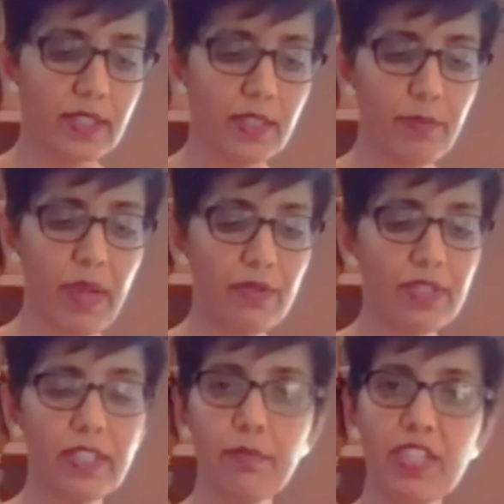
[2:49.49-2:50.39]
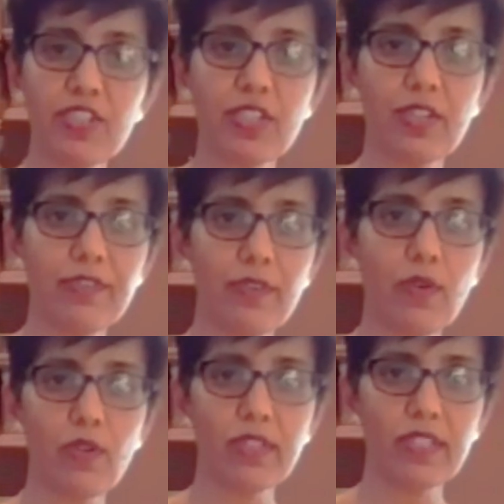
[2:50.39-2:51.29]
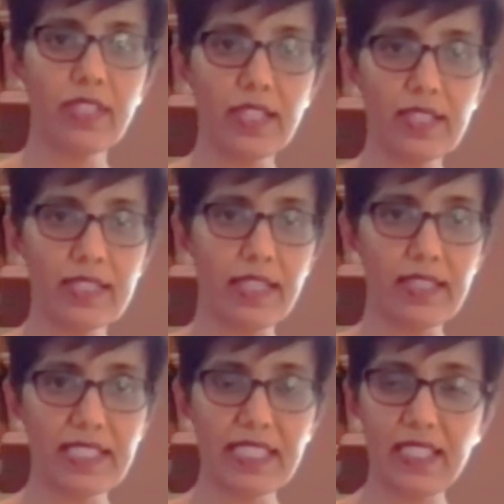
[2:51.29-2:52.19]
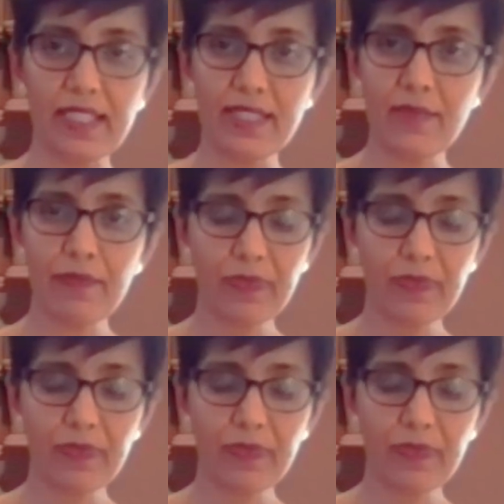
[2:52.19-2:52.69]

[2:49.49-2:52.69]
the powdered mixture of all the nuts and seeds.